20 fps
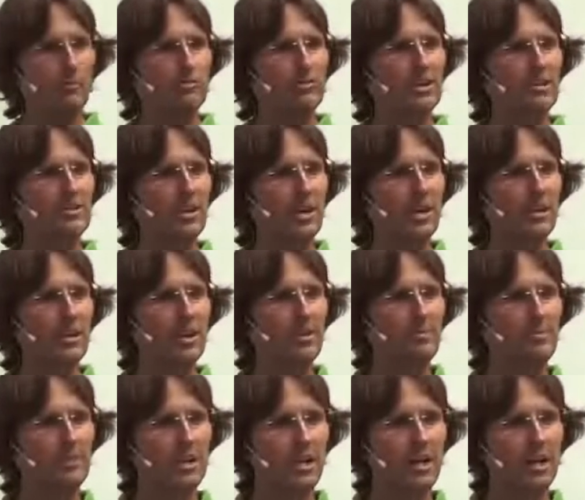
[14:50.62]
will dictate
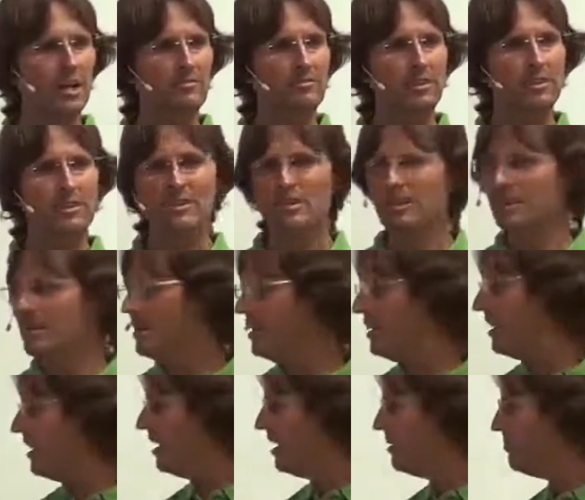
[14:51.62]
our behaviour,
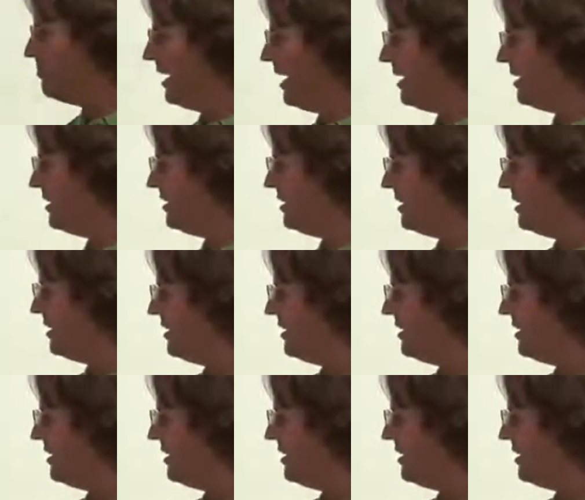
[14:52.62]
but